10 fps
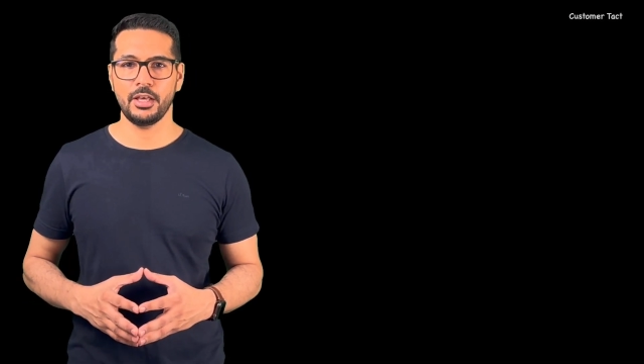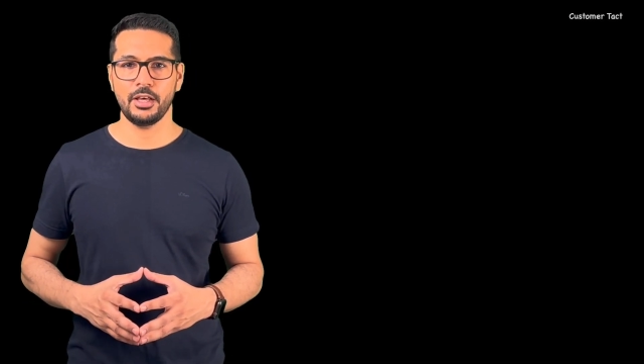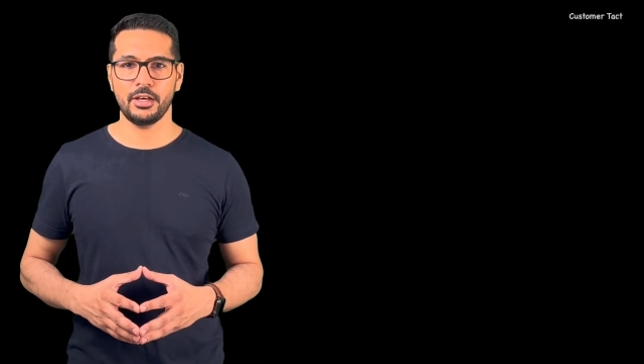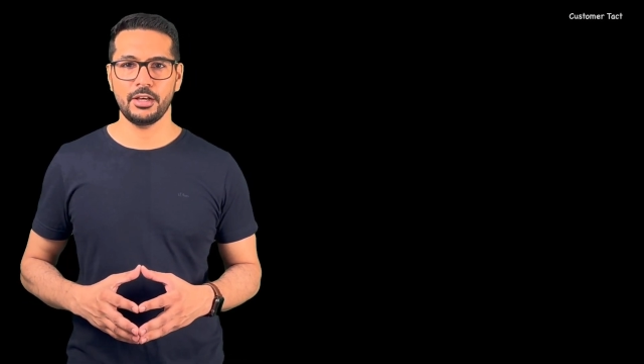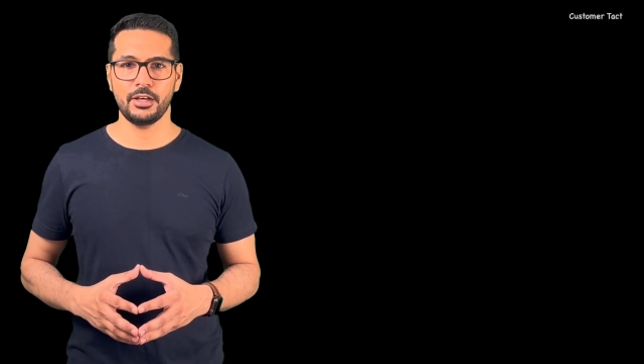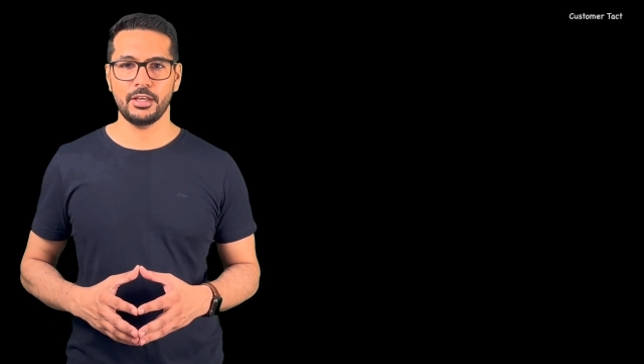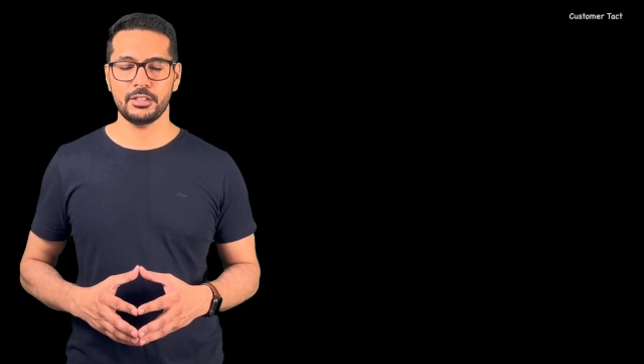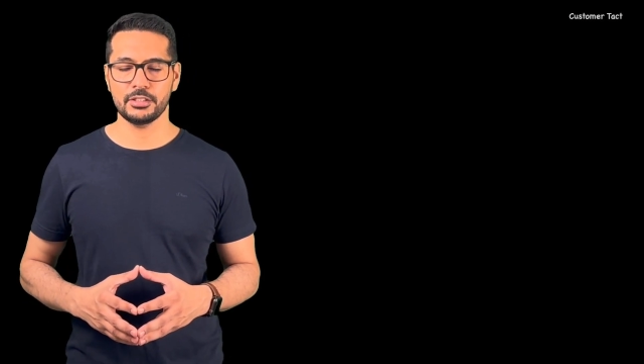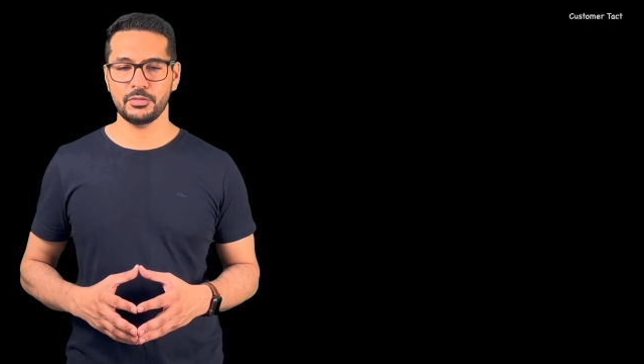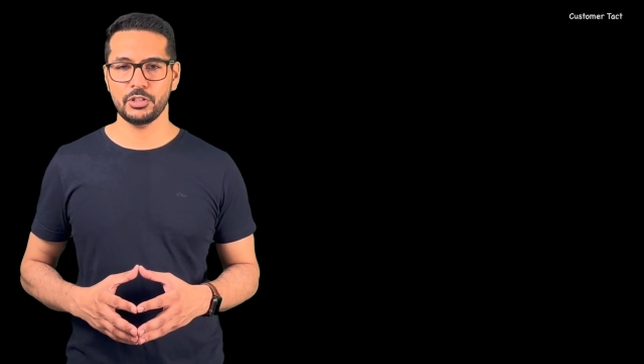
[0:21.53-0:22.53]
in
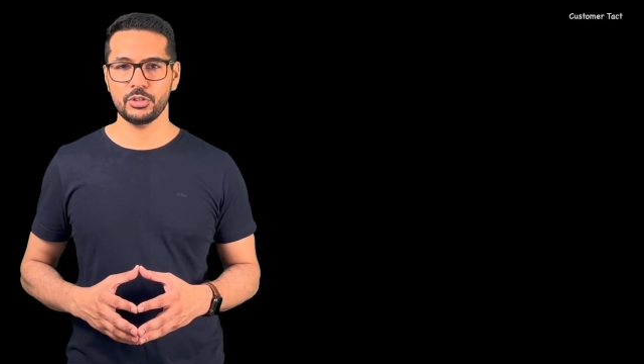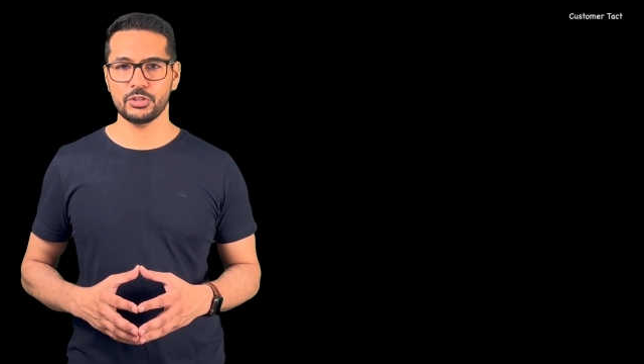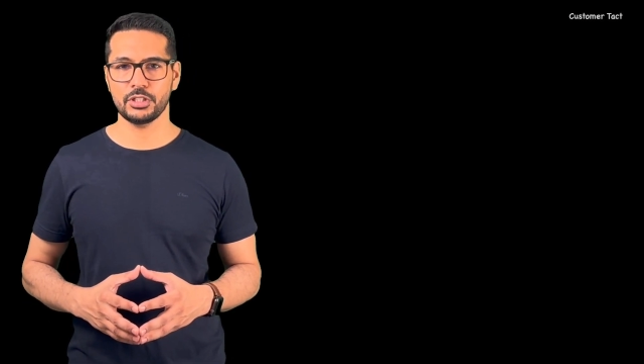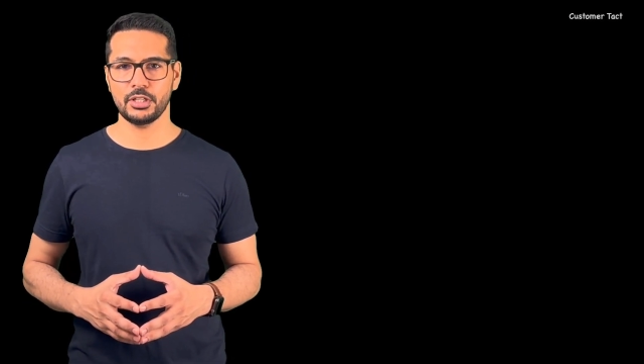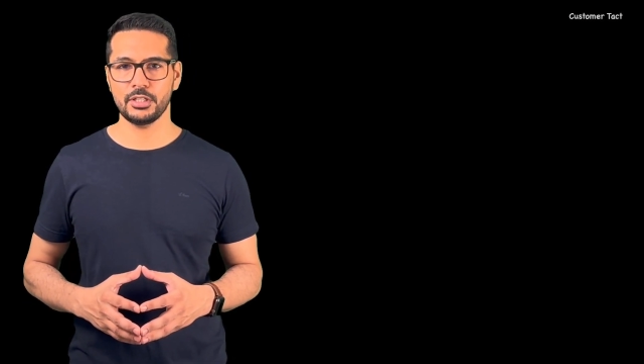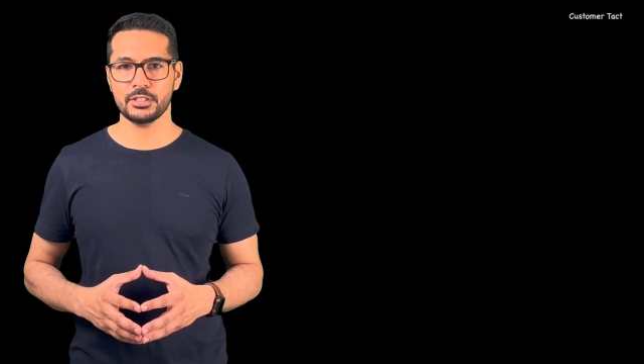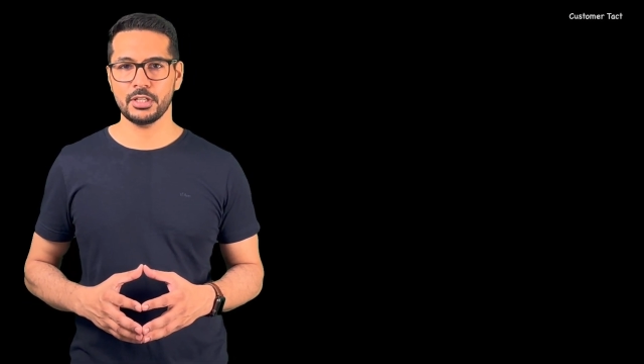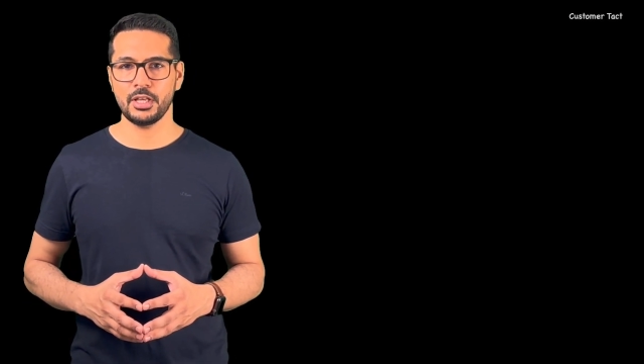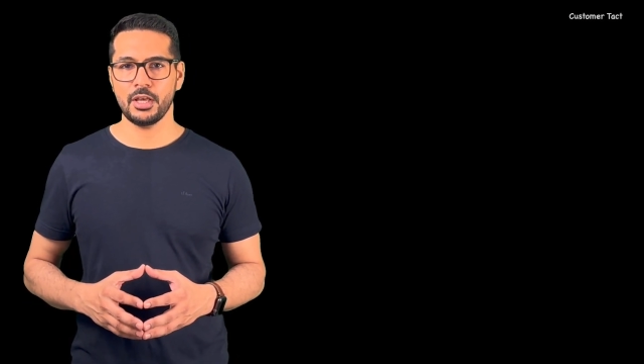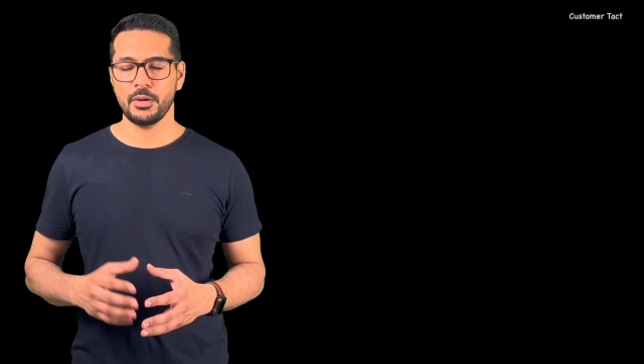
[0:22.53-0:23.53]
this video series.
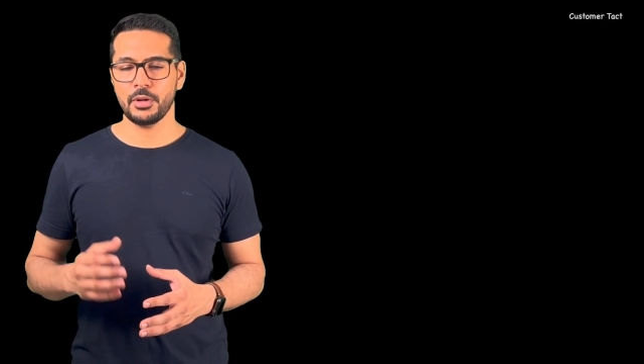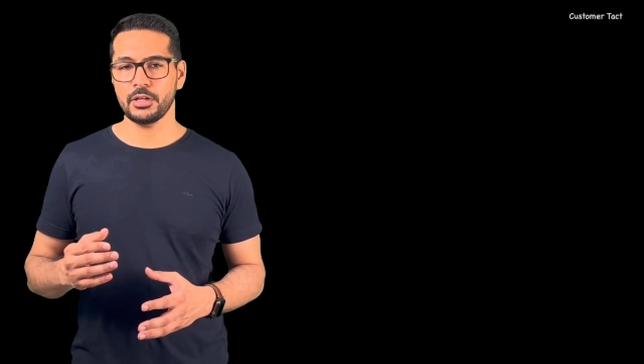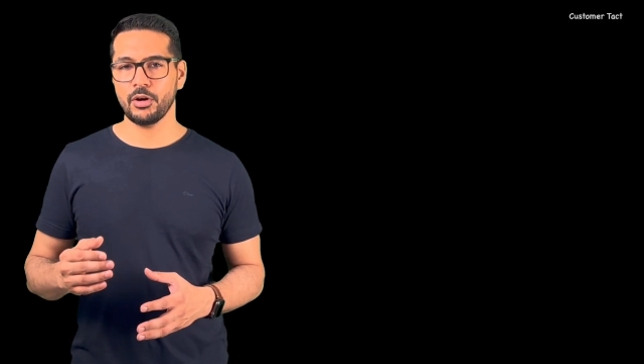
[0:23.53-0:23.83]
In